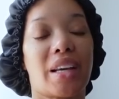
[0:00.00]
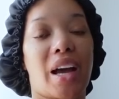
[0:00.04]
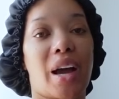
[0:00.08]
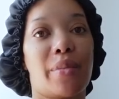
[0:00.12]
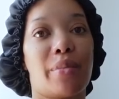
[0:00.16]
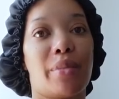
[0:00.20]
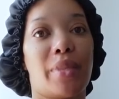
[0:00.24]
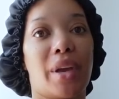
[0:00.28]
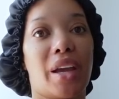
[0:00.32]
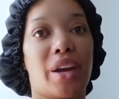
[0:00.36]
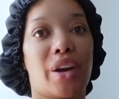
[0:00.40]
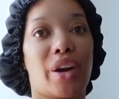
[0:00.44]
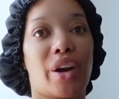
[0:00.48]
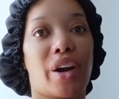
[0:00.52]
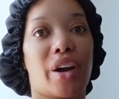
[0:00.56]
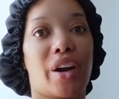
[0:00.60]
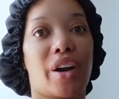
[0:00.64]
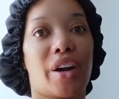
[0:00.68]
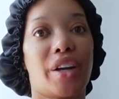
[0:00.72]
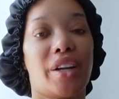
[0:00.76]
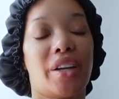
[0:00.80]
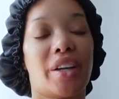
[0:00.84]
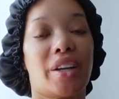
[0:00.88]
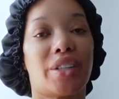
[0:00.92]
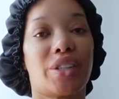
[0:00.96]
I met her
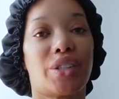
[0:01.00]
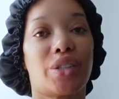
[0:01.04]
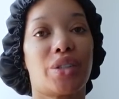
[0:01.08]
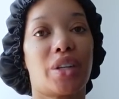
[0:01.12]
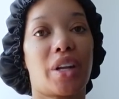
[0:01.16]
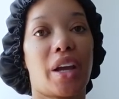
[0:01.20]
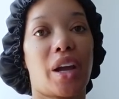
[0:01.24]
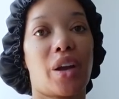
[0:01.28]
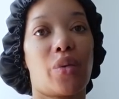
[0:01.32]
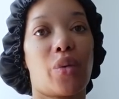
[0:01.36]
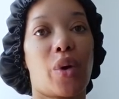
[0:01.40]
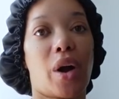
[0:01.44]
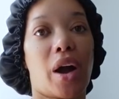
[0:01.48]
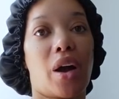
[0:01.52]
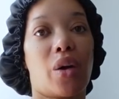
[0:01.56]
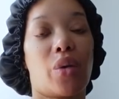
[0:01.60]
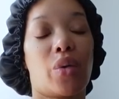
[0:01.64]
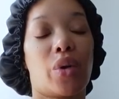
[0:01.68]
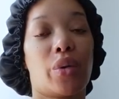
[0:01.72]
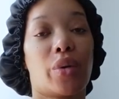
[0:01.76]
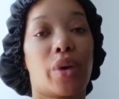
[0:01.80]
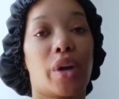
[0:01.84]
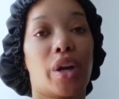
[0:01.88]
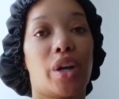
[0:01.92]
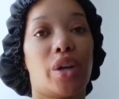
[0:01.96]
yesterday while
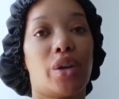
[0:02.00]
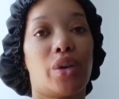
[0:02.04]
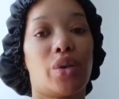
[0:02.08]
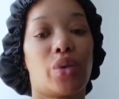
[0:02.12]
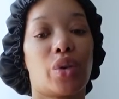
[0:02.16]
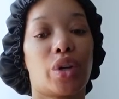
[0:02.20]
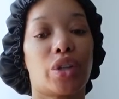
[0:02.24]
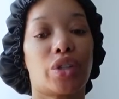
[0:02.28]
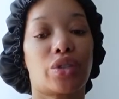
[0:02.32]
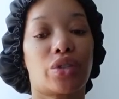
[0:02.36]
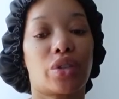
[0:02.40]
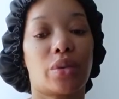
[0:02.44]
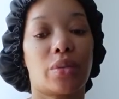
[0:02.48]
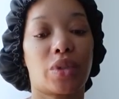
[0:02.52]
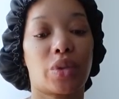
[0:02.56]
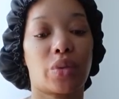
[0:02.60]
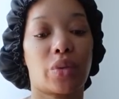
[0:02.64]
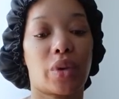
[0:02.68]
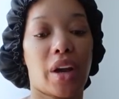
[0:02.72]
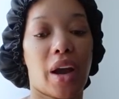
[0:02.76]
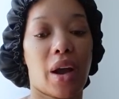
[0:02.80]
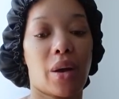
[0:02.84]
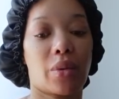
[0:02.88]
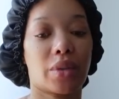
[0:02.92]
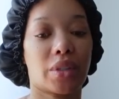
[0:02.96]
we were in Nordstrom's
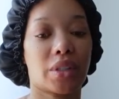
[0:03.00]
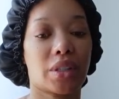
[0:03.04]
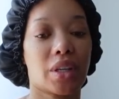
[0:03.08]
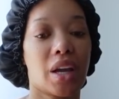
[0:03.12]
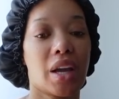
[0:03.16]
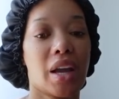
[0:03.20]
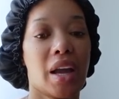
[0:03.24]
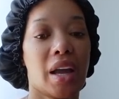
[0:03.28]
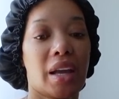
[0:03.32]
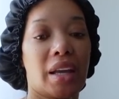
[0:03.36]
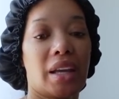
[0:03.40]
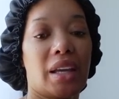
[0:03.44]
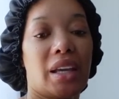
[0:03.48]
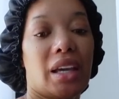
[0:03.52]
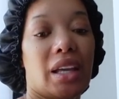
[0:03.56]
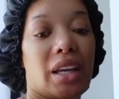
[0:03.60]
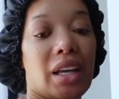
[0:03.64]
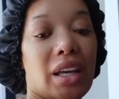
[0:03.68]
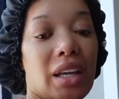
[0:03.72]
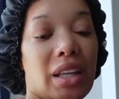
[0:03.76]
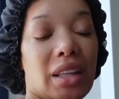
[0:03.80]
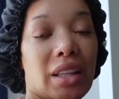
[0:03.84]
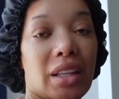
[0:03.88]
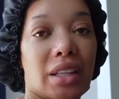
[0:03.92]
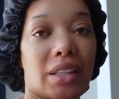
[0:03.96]
when I was
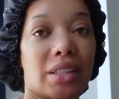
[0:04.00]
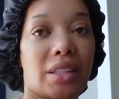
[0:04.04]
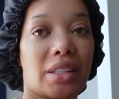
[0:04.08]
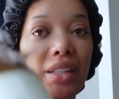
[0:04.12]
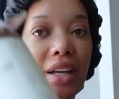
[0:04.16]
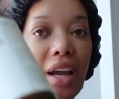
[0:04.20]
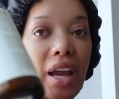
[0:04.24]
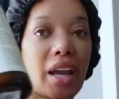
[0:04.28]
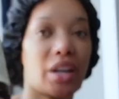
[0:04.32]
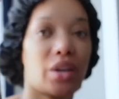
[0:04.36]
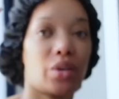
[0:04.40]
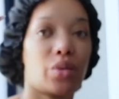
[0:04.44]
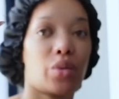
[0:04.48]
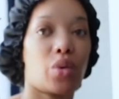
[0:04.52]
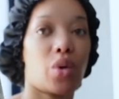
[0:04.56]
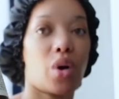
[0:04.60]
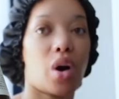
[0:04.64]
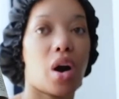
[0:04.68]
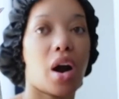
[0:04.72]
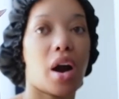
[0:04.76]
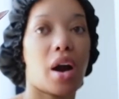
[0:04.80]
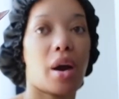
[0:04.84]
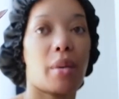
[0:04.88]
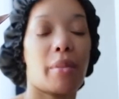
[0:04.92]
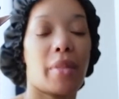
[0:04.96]
getting this Tay
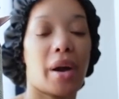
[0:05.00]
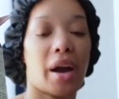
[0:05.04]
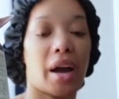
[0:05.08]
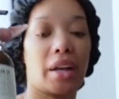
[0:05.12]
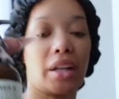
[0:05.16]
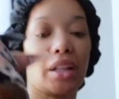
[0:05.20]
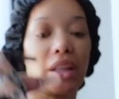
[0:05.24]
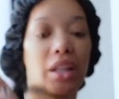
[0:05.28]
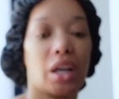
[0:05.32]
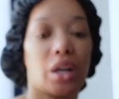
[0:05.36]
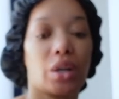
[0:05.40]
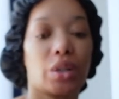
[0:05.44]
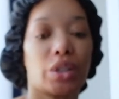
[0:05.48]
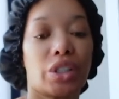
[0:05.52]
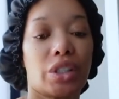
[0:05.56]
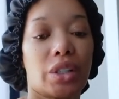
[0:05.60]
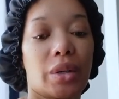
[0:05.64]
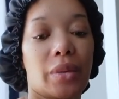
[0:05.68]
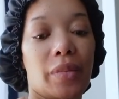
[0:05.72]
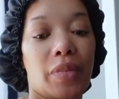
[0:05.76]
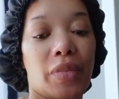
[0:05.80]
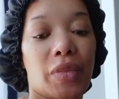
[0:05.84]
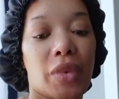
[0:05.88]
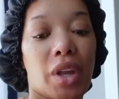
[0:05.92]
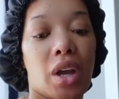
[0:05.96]
Noir body
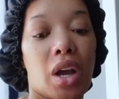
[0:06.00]
lotion.